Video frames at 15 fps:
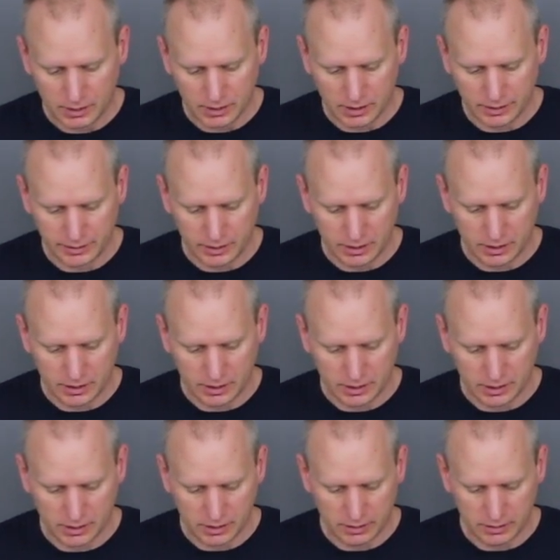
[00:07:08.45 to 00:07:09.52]
on
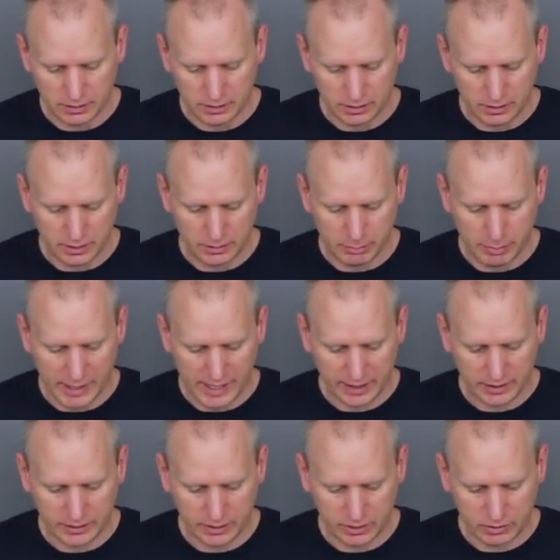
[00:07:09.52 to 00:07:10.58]
the
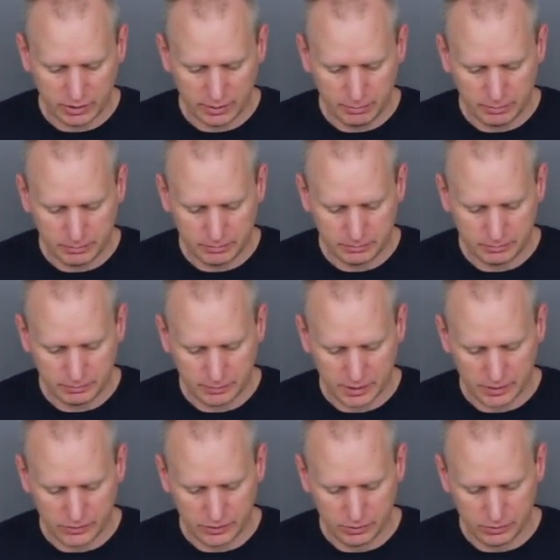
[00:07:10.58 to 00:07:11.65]
back of the grip
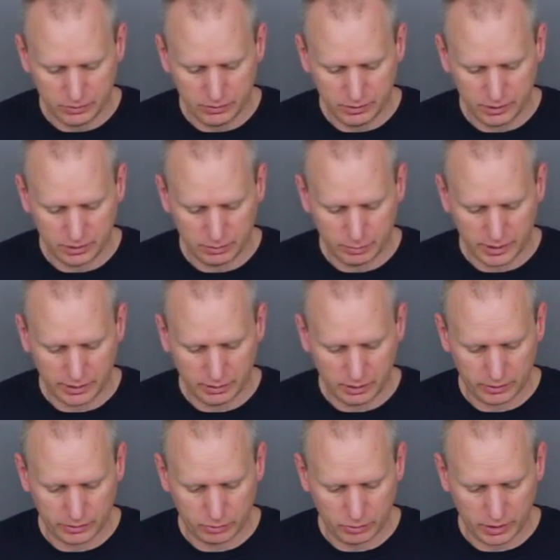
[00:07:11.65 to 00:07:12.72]
as you might
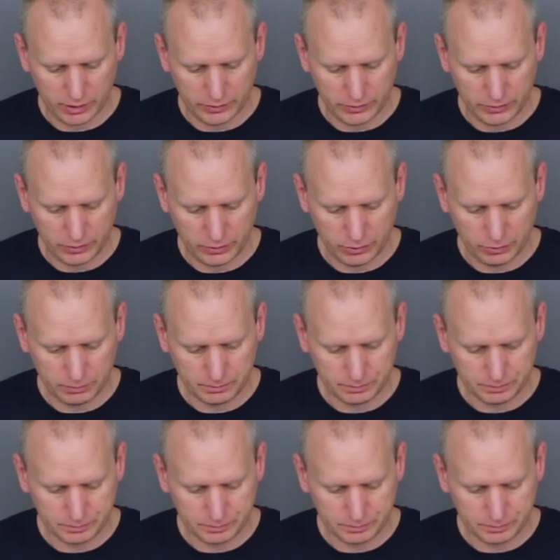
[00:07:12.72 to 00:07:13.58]
otherwise do.